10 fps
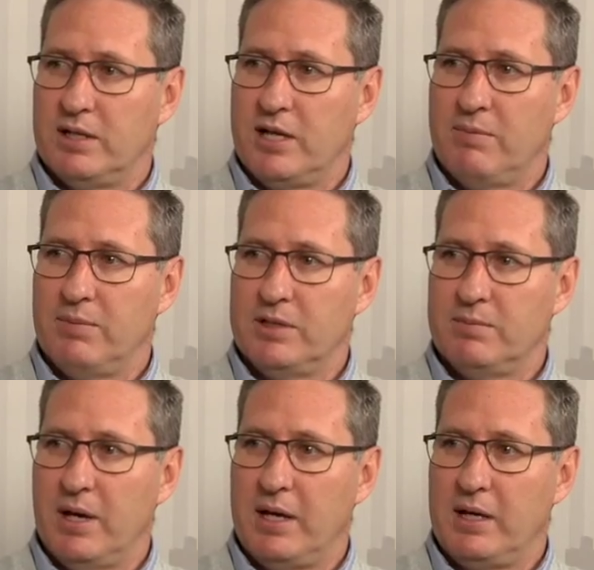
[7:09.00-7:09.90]
that
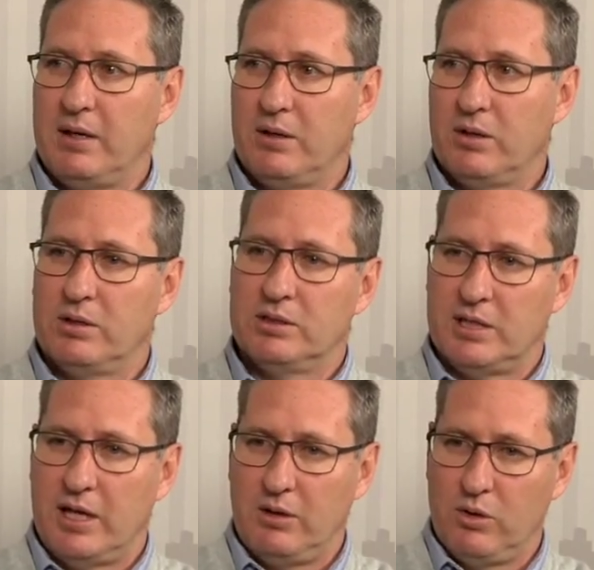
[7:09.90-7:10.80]
government's making,
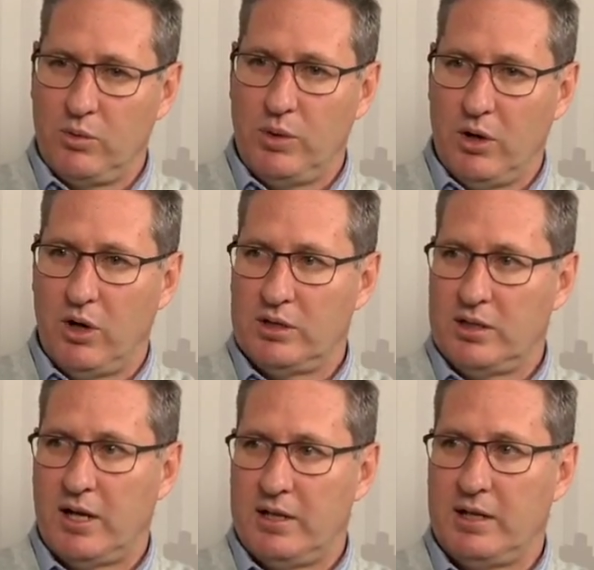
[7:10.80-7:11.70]
saying, look, we are
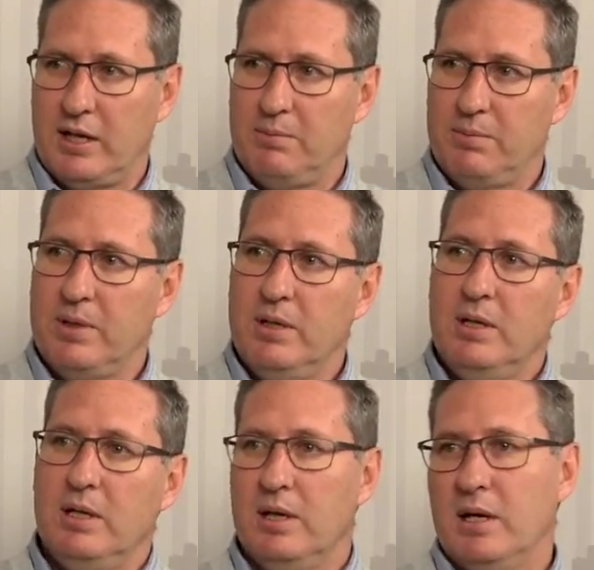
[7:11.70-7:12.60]
tightening up.
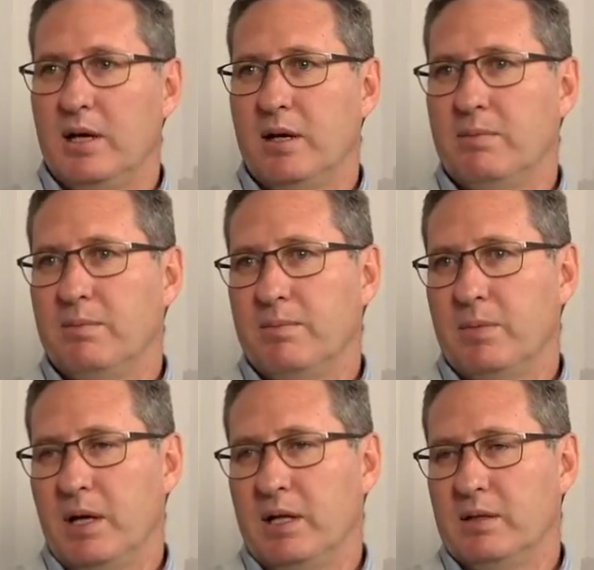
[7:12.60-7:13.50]
Um,
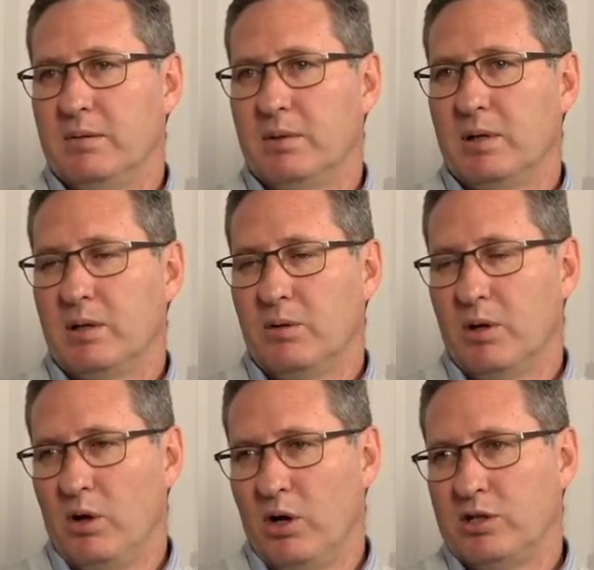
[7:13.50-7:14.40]
and the
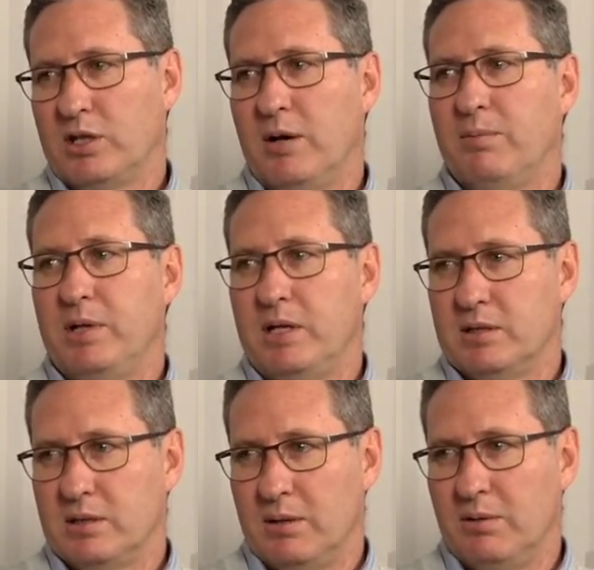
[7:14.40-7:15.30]
large
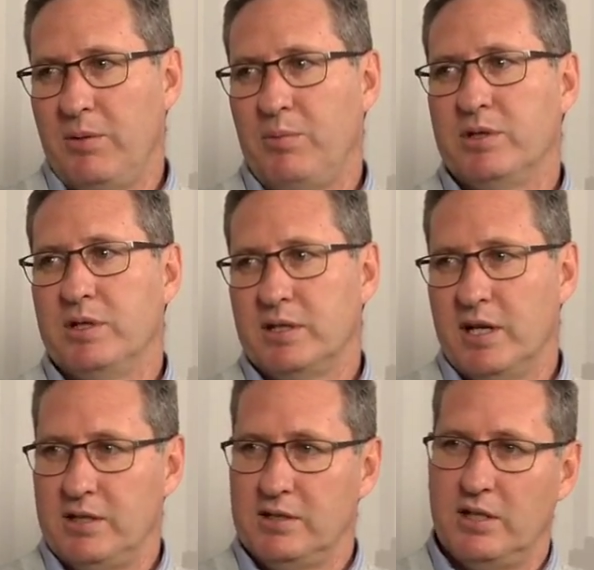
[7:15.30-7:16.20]
companies and
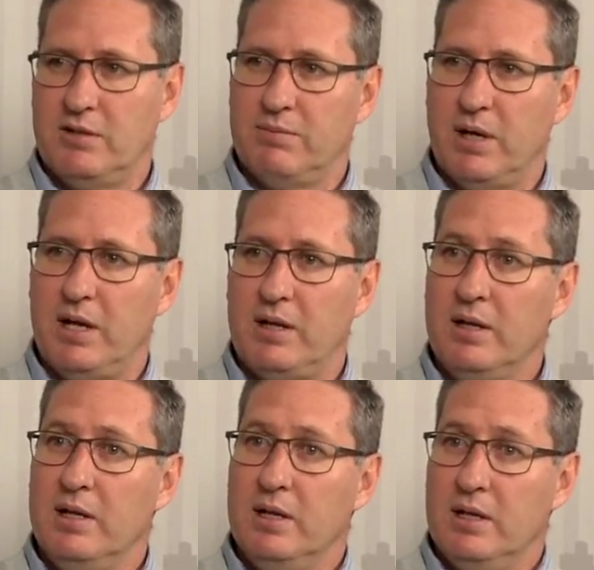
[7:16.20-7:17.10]
representations that have made
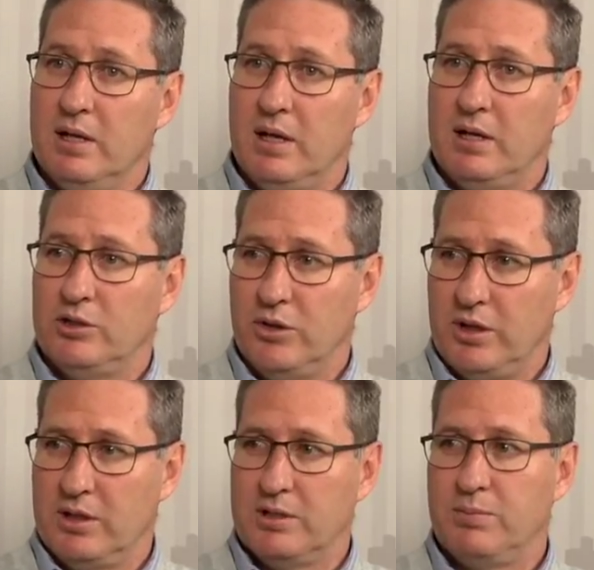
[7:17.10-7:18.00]
uh,
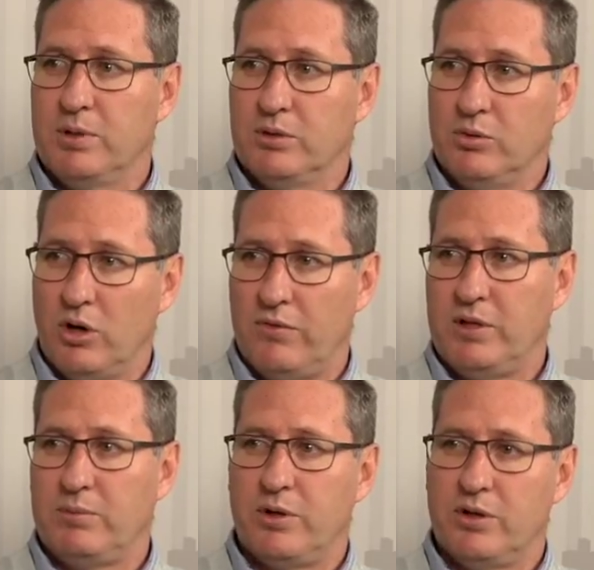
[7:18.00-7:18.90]
during this bill
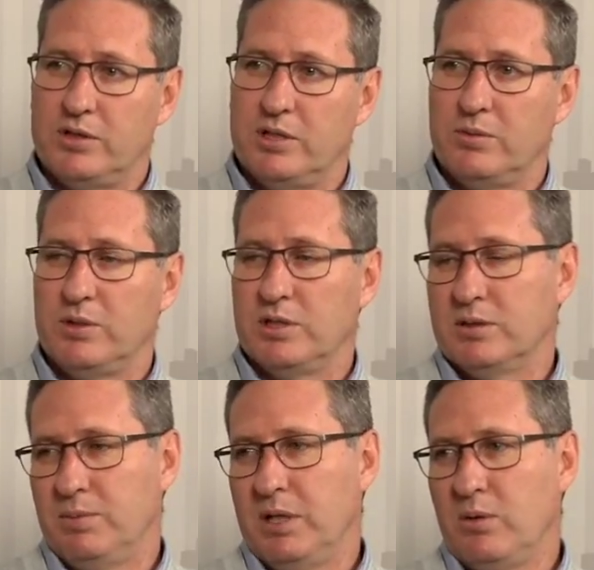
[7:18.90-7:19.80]
drafting process, which
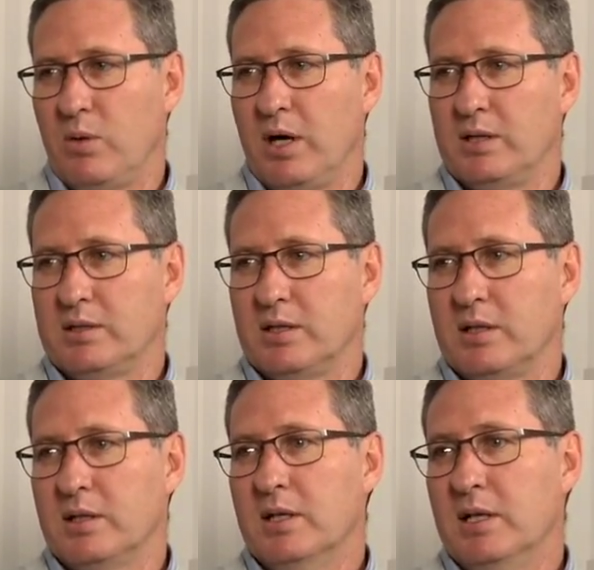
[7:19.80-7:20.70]
has been quite
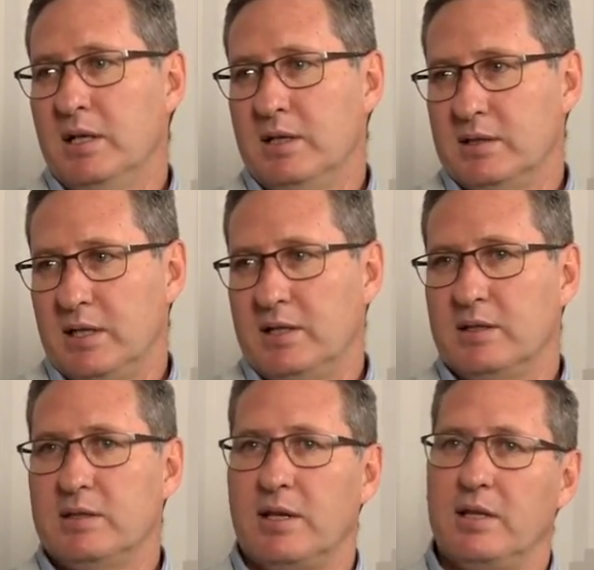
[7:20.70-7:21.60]
uh,
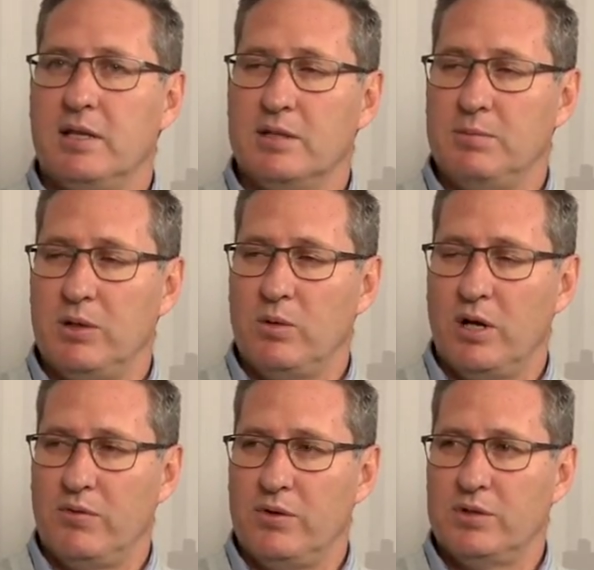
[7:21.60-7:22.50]
intense. I think there's been
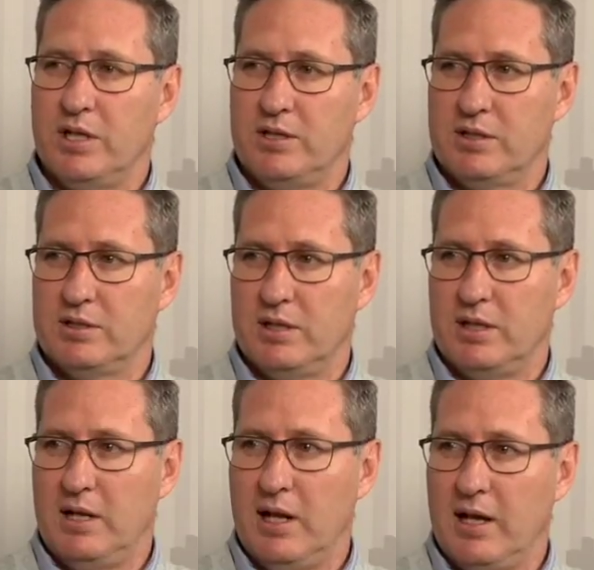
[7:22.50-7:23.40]
quite a few sessions at
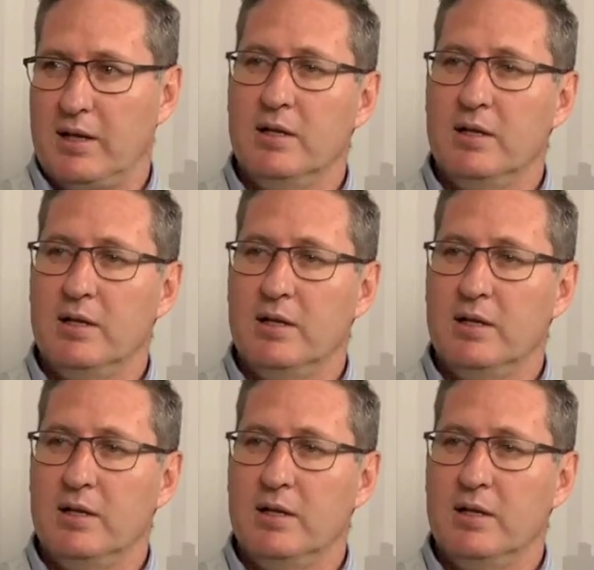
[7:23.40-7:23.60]
NEDLAC